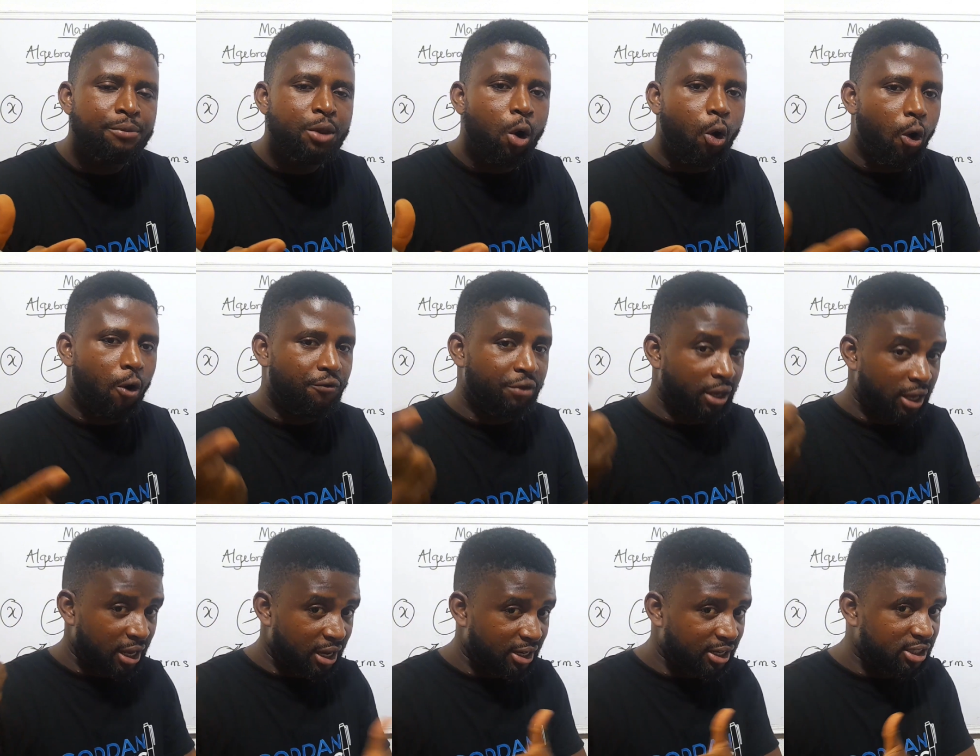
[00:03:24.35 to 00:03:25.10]
of
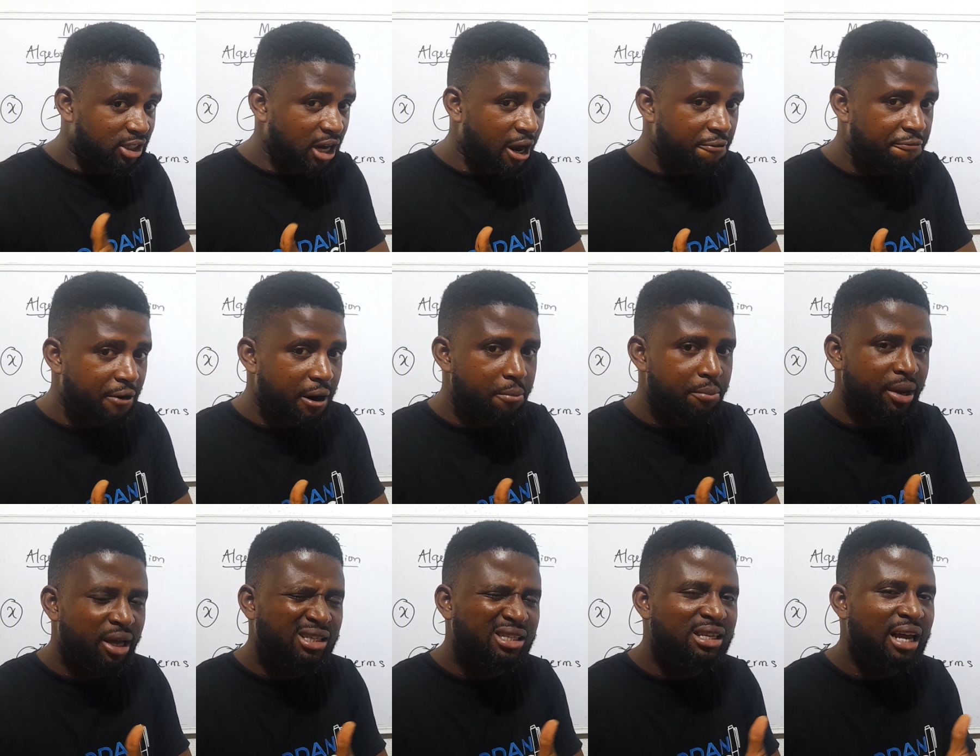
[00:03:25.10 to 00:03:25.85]
the English
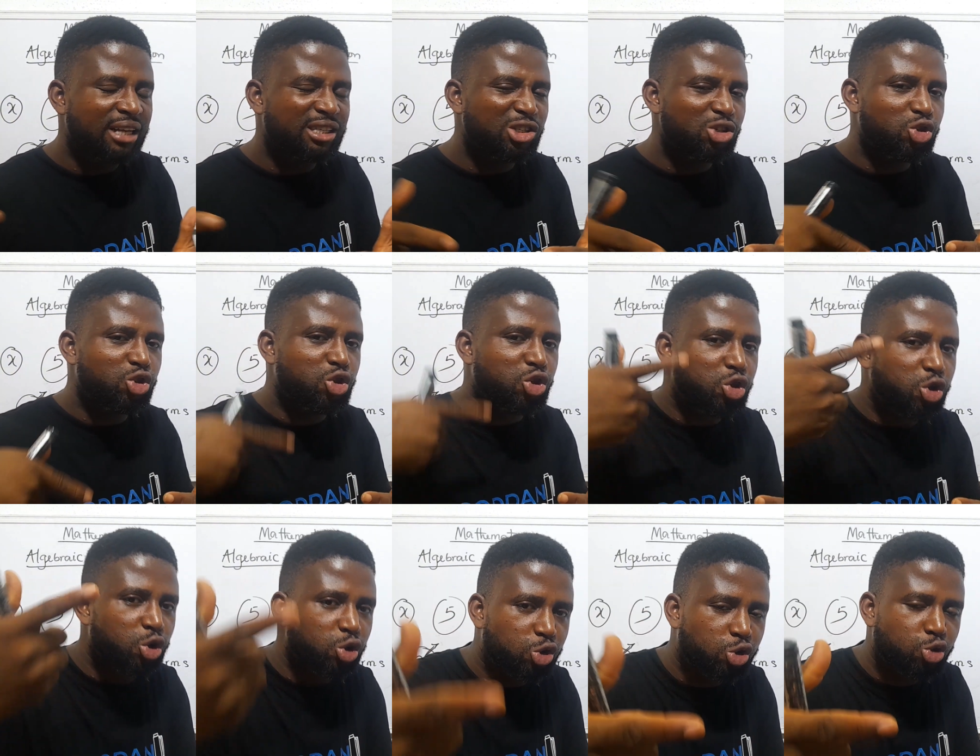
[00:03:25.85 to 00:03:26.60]
alphabet that is
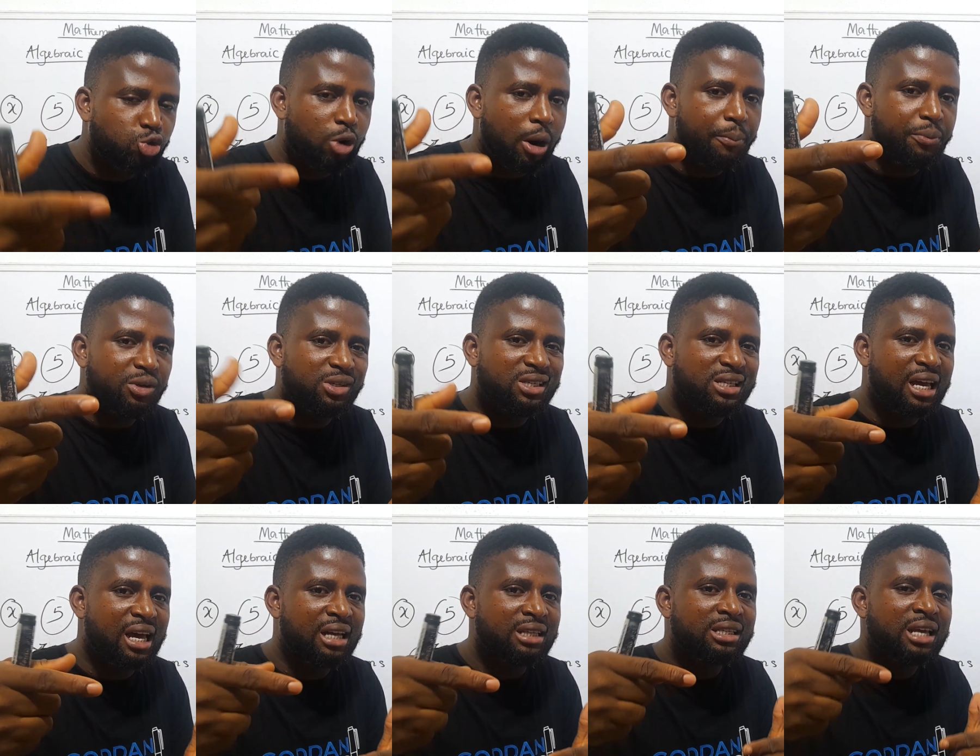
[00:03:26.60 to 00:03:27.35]
used to
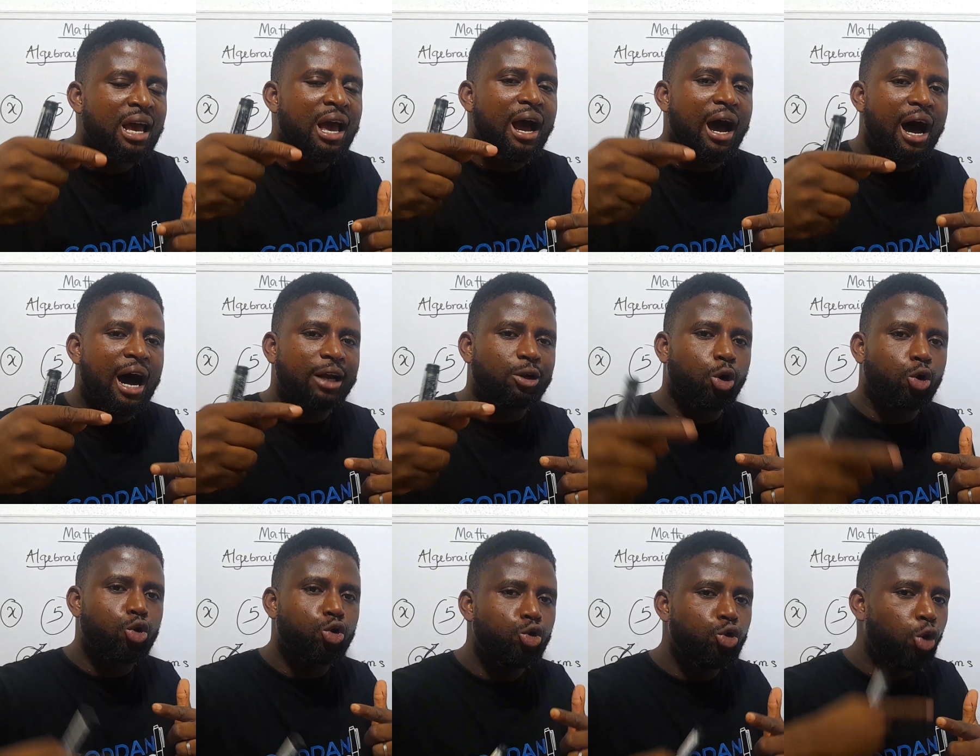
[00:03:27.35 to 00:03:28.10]
represent an
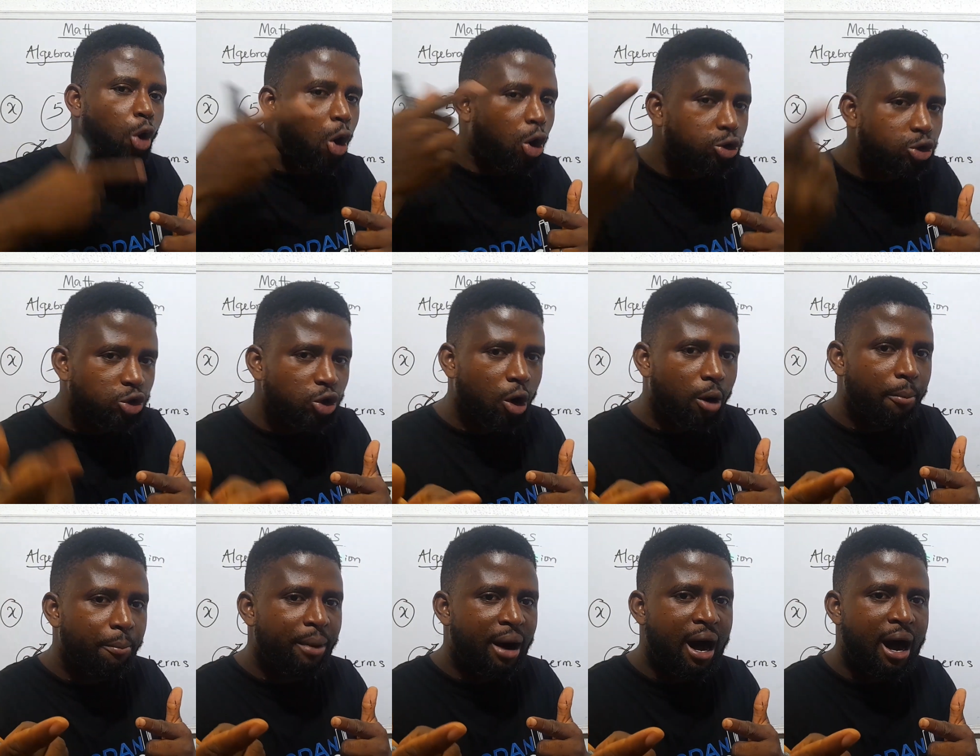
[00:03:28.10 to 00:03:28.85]
unknown
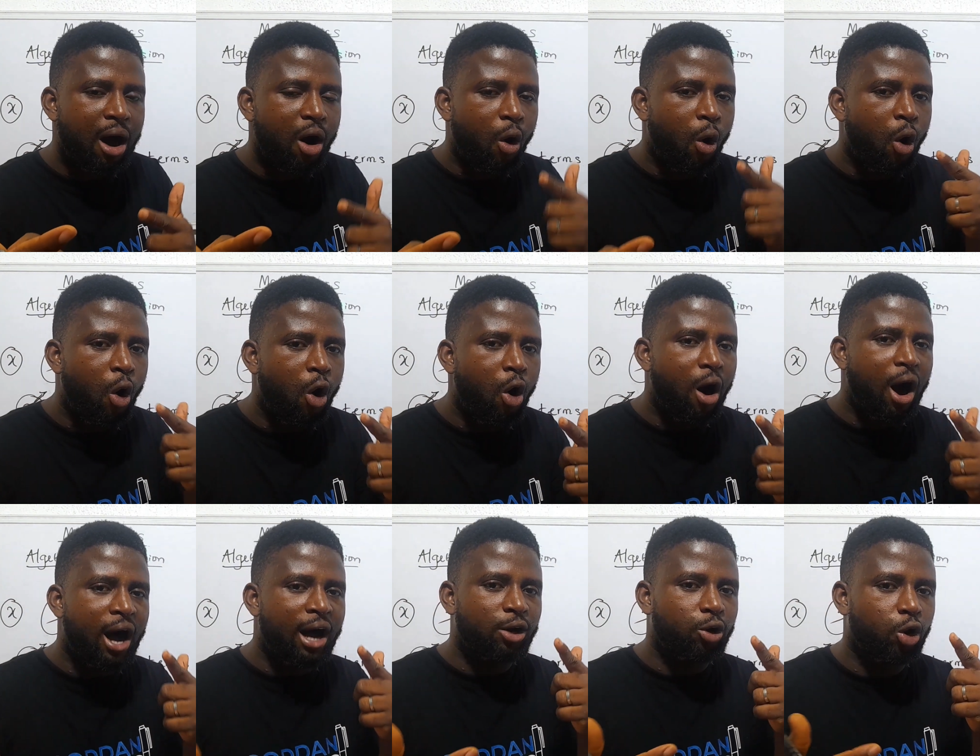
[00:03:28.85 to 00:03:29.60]
number or
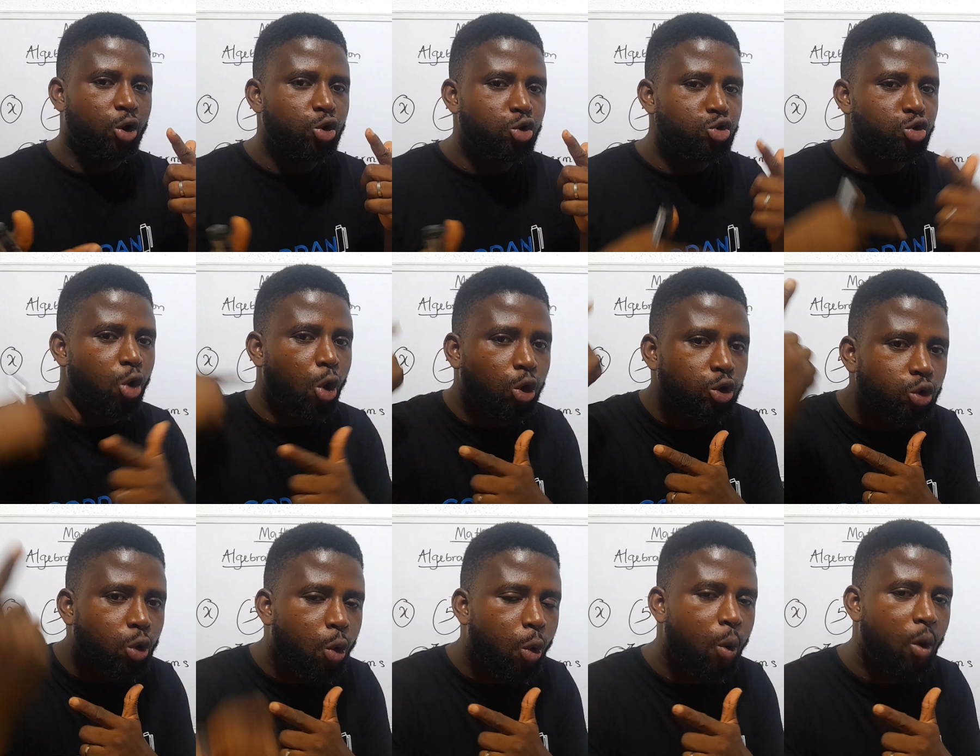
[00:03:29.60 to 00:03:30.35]
an
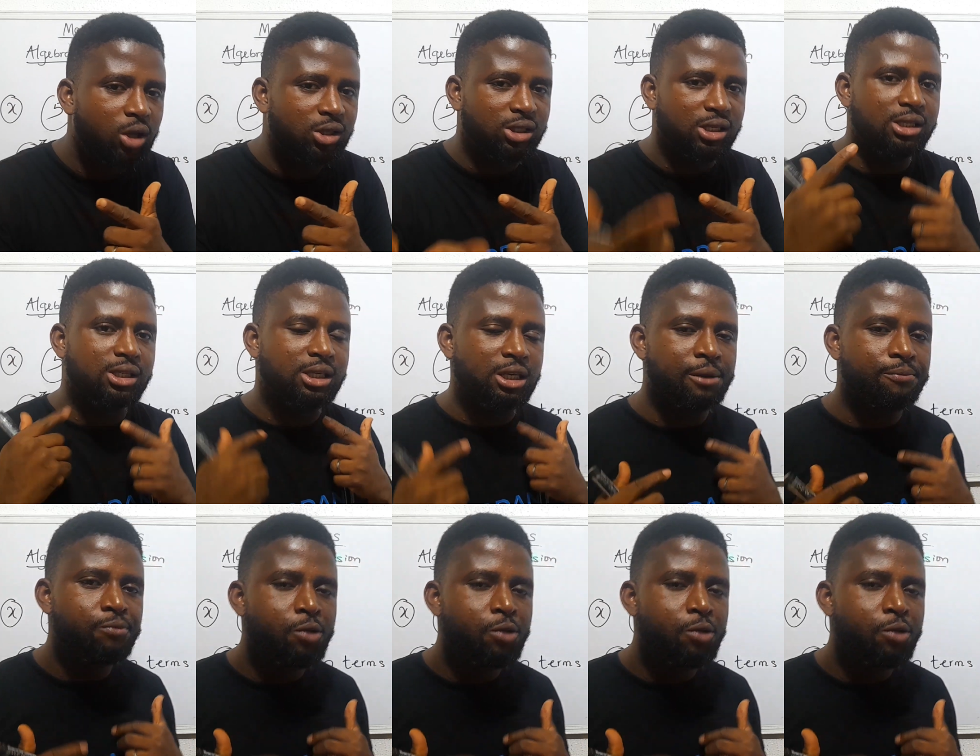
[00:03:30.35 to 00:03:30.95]
unknown quantity.